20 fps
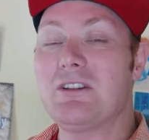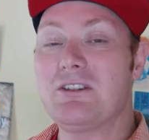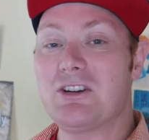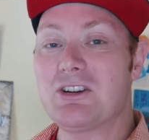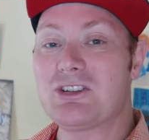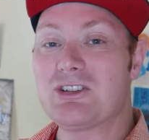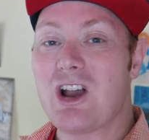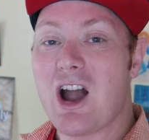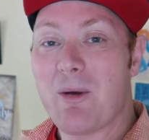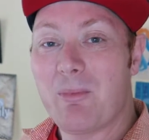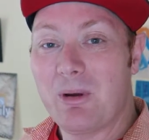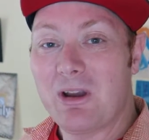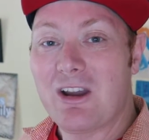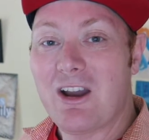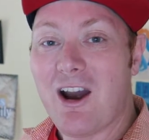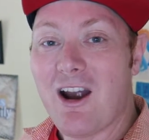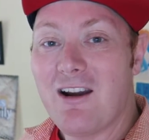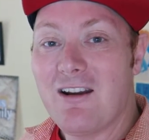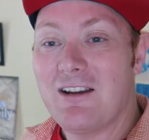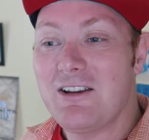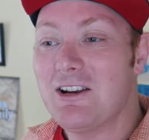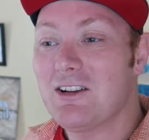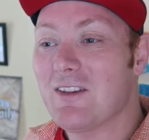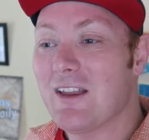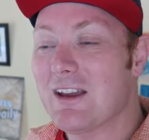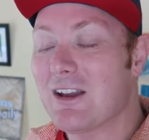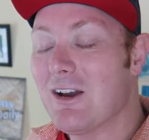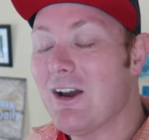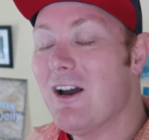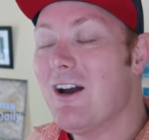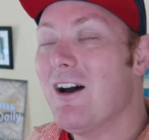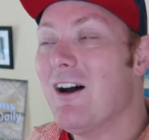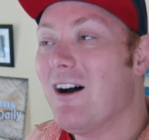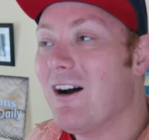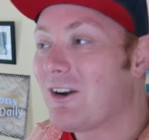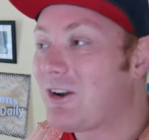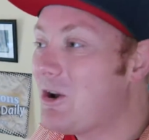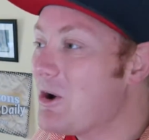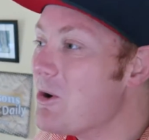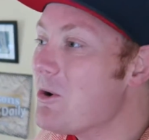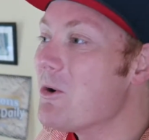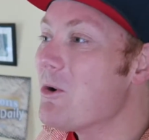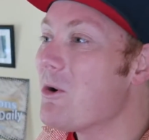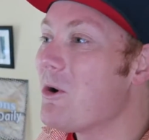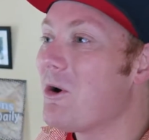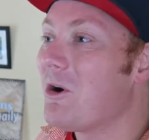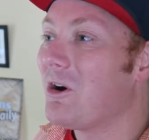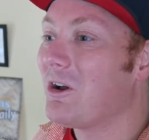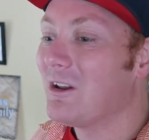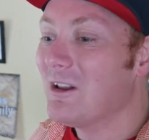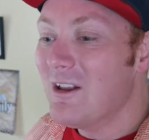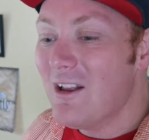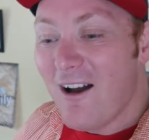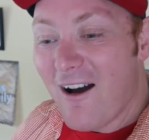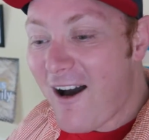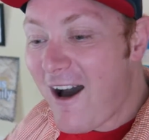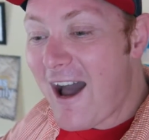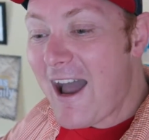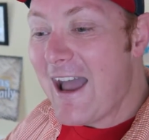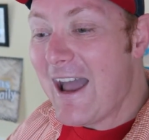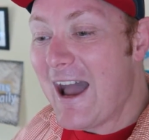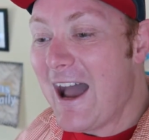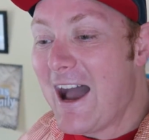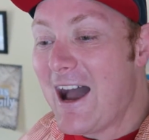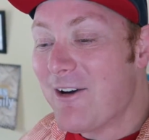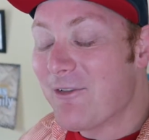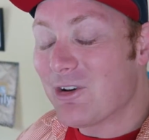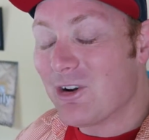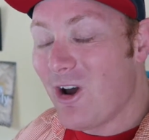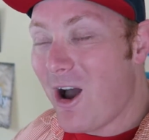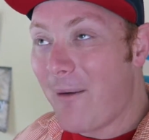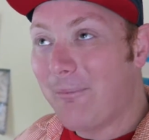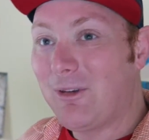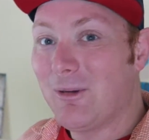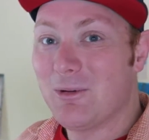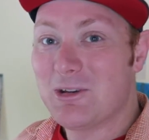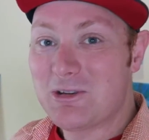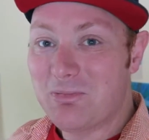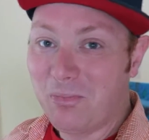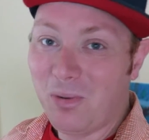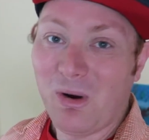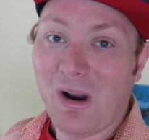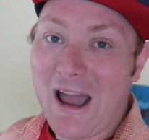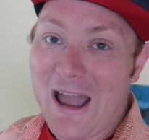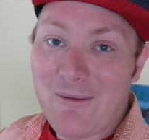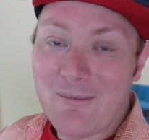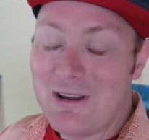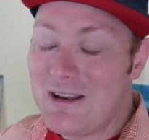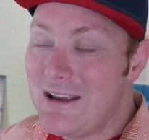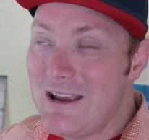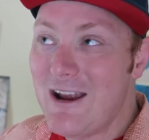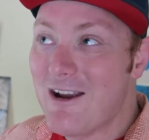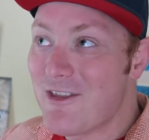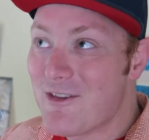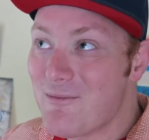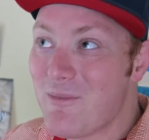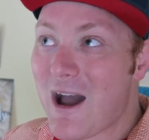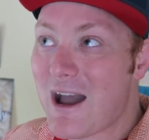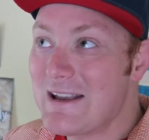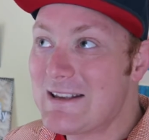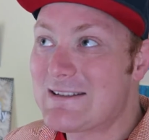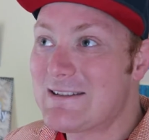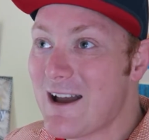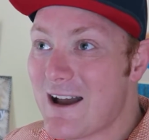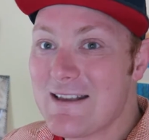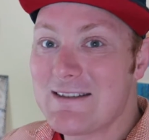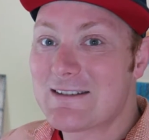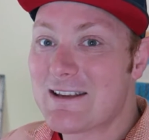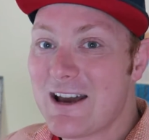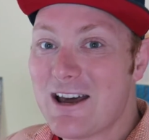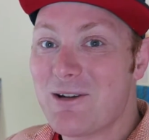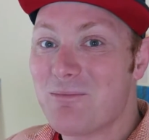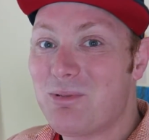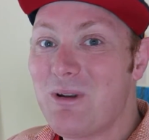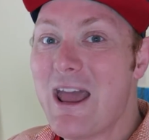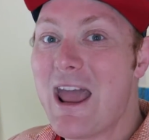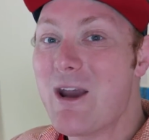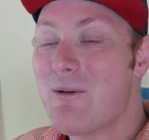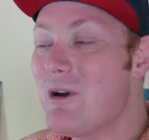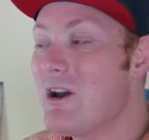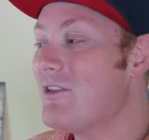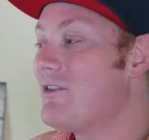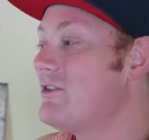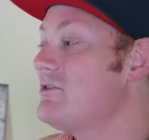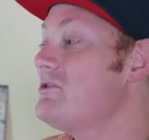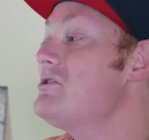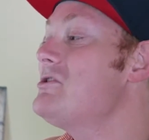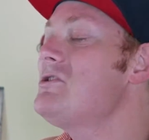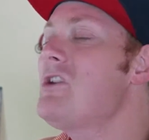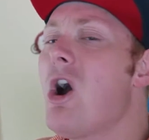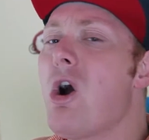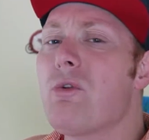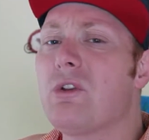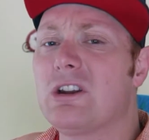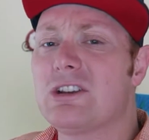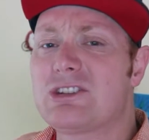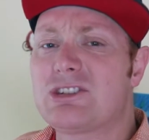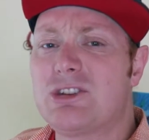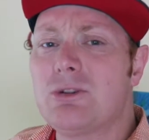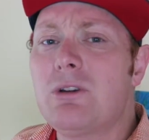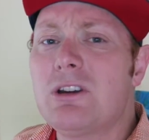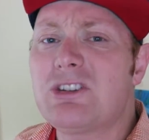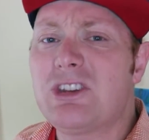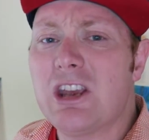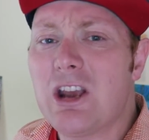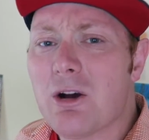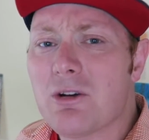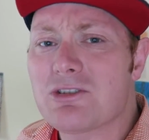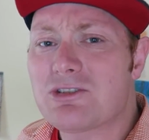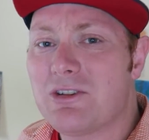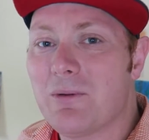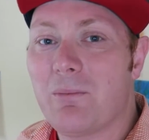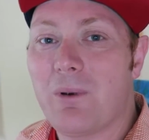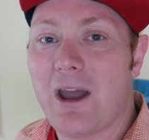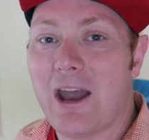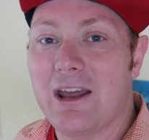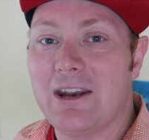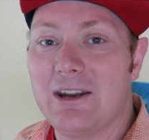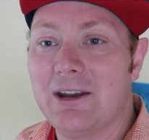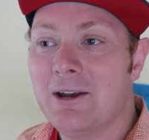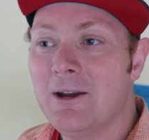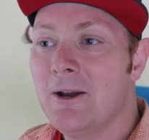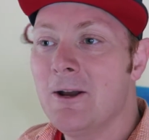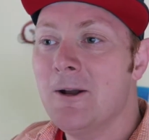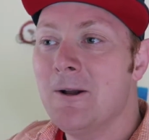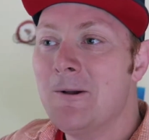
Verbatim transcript: it in your shopping cart and you're like, cool, I have an Optimus Prime in here that my son's gonna play with. And you know that as soon as he goes to bed,